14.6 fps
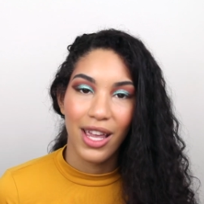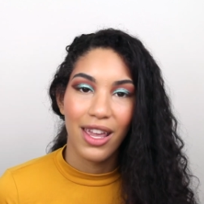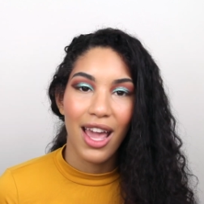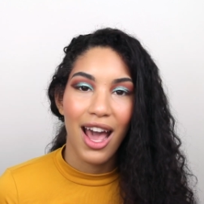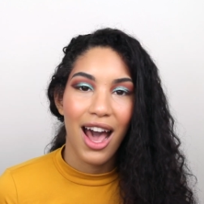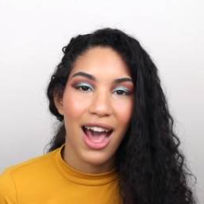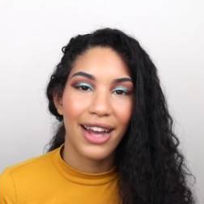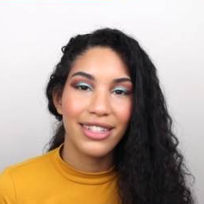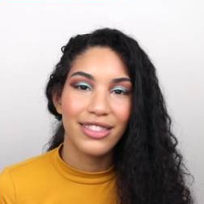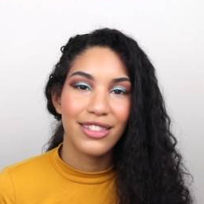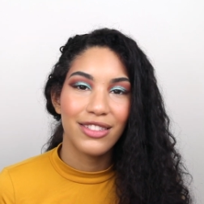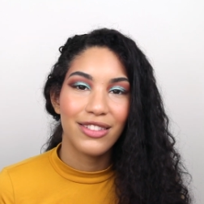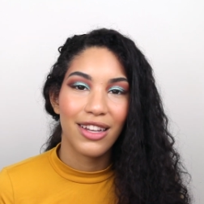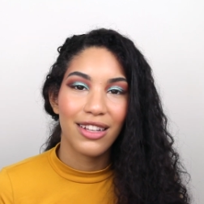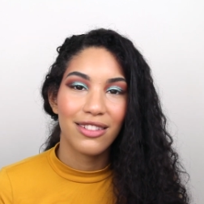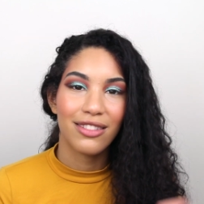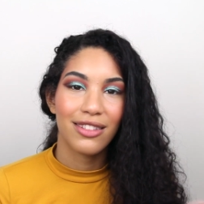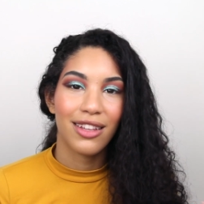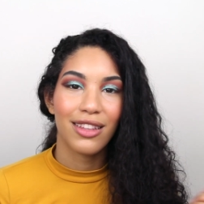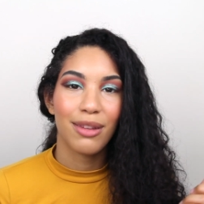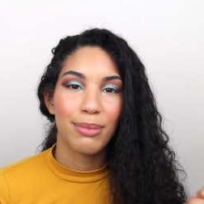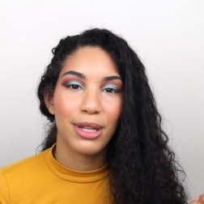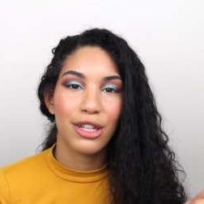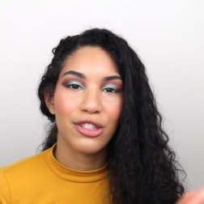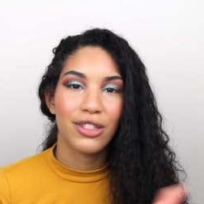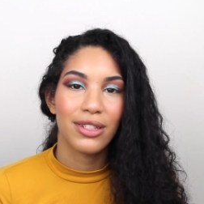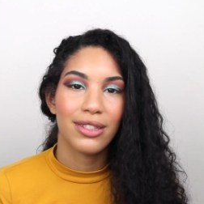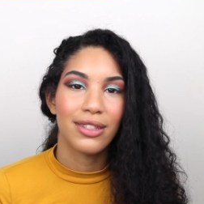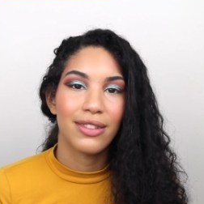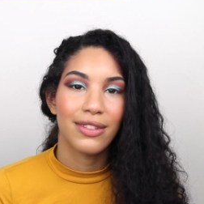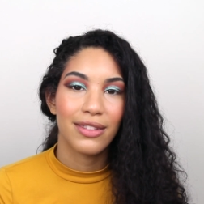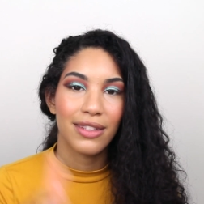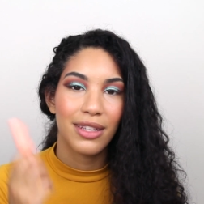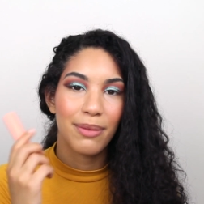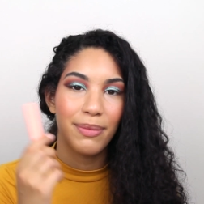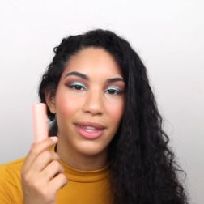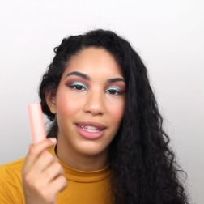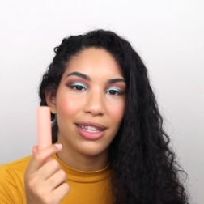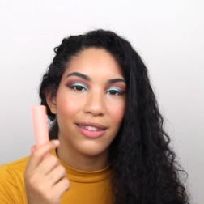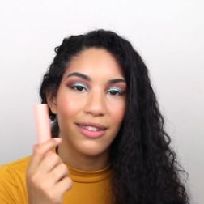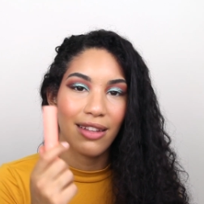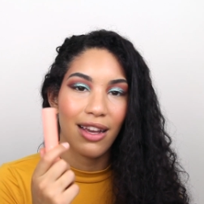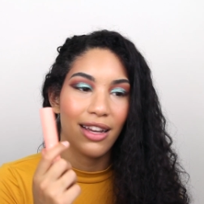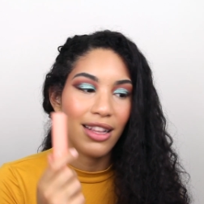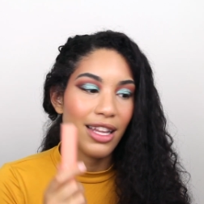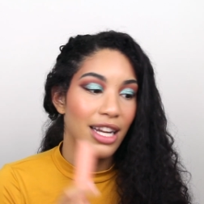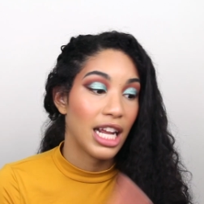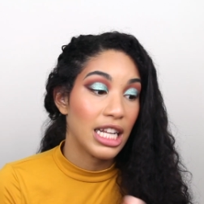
Yeah, I'd suggest get the blushes, skip this highlight,